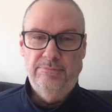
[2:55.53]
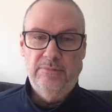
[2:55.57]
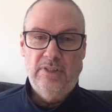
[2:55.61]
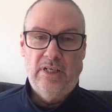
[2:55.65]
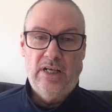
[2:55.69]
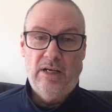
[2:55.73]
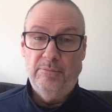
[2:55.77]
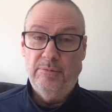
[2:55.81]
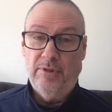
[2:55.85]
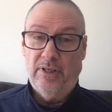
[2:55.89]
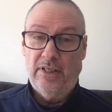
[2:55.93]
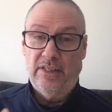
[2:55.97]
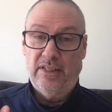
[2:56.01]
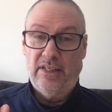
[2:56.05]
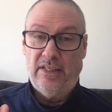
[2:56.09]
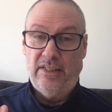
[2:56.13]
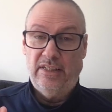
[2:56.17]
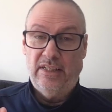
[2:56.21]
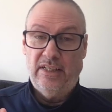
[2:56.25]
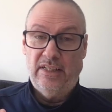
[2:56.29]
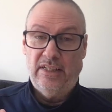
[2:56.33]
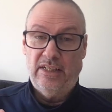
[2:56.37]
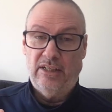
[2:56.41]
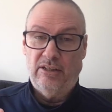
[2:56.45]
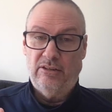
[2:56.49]
I'm not cutting
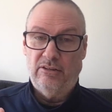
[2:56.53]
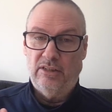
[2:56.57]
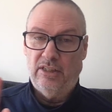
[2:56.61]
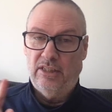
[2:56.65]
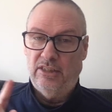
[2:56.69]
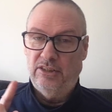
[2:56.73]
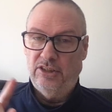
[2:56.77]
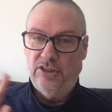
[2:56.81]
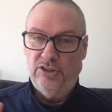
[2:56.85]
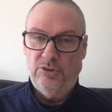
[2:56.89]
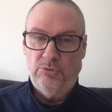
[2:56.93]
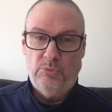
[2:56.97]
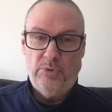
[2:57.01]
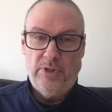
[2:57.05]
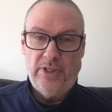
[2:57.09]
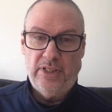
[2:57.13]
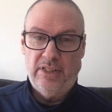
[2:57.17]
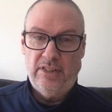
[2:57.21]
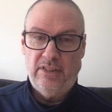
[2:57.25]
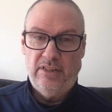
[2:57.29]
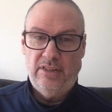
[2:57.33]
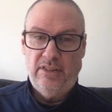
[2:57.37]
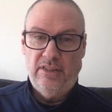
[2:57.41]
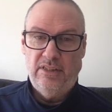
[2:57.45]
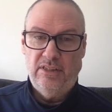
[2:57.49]
that out. I just wing
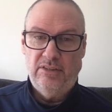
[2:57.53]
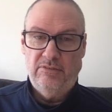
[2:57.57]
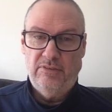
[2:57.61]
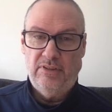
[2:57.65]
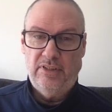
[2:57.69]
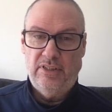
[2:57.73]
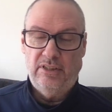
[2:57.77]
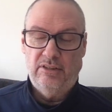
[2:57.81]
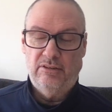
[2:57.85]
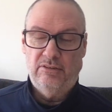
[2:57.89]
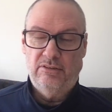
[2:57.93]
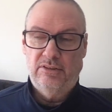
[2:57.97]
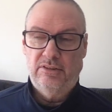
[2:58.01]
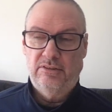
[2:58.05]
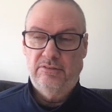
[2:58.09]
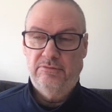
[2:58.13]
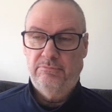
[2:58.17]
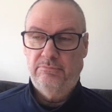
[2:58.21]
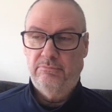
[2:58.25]
it in these videos.